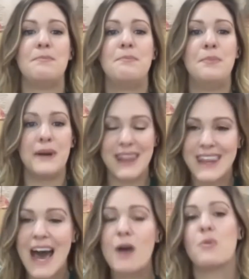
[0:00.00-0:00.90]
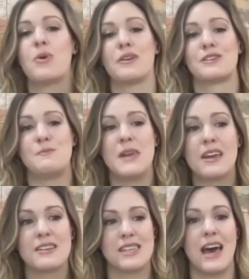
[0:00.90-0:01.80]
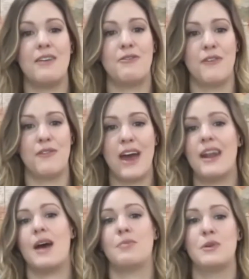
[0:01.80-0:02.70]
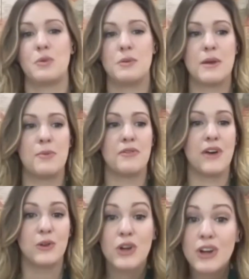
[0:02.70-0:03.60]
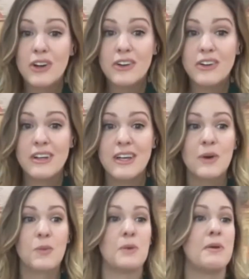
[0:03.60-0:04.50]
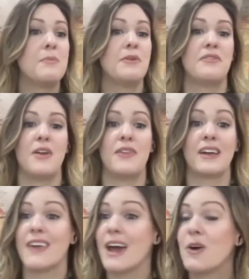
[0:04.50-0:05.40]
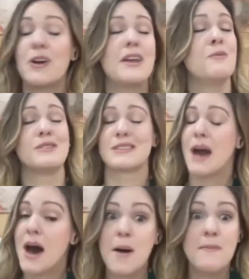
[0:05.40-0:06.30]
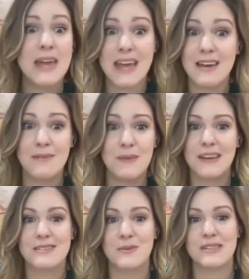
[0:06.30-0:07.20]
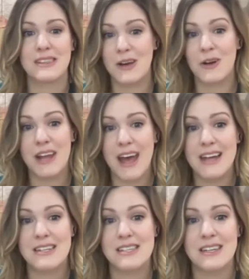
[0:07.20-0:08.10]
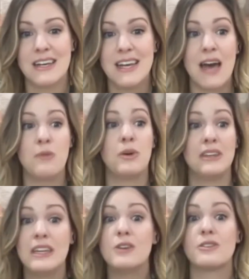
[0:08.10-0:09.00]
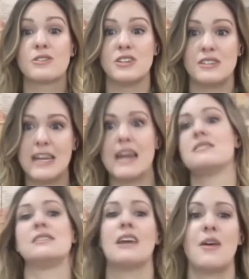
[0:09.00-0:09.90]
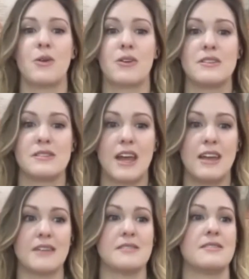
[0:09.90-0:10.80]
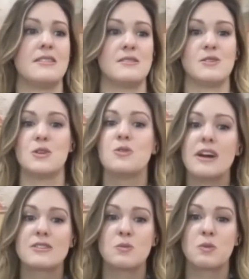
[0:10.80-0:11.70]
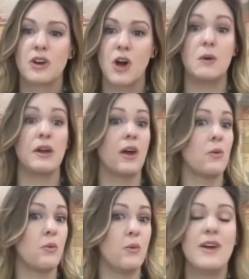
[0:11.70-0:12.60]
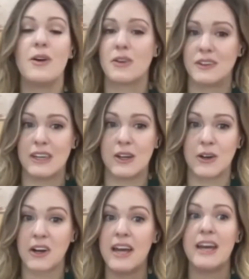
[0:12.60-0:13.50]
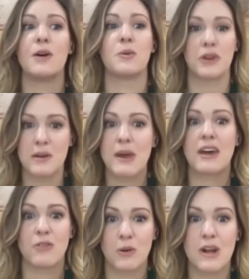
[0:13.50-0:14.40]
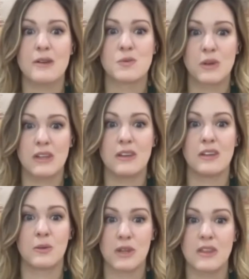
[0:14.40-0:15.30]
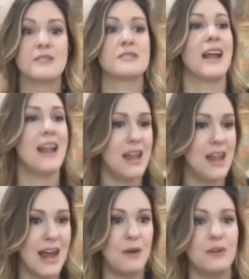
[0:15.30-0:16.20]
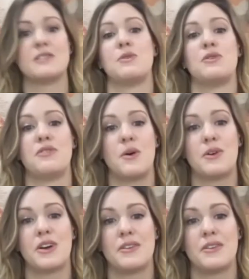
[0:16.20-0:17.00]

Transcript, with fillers: but that worked because that that happened when people felt heard when people felt that clarity was coming because it wasn't there yet and when leaders could stand together and say yes this is the direction we're going we are clear and we're going to make everyone else really clear with us now let's move forward